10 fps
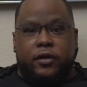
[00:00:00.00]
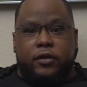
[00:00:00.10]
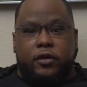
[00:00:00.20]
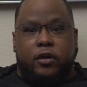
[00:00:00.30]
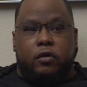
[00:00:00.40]

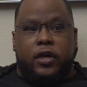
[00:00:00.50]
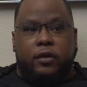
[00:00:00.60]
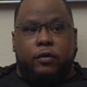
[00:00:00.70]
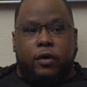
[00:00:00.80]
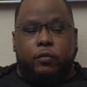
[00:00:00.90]
You know, yeah.
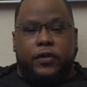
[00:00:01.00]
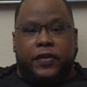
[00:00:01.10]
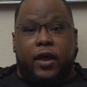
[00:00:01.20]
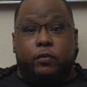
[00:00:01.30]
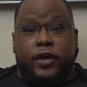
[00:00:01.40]
and, and what
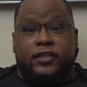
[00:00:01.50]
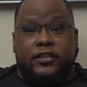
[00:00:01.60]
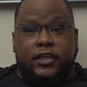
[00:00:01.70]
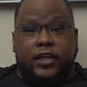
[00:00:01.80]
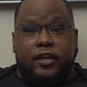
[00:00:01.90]
that race
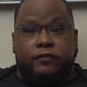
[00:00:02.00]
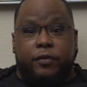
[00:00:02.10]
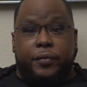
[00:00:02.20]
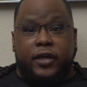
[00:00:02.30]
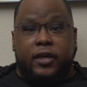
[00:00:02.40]
did for
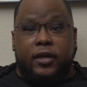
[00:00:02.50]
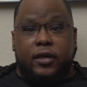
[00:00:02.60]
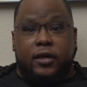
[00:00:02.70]
me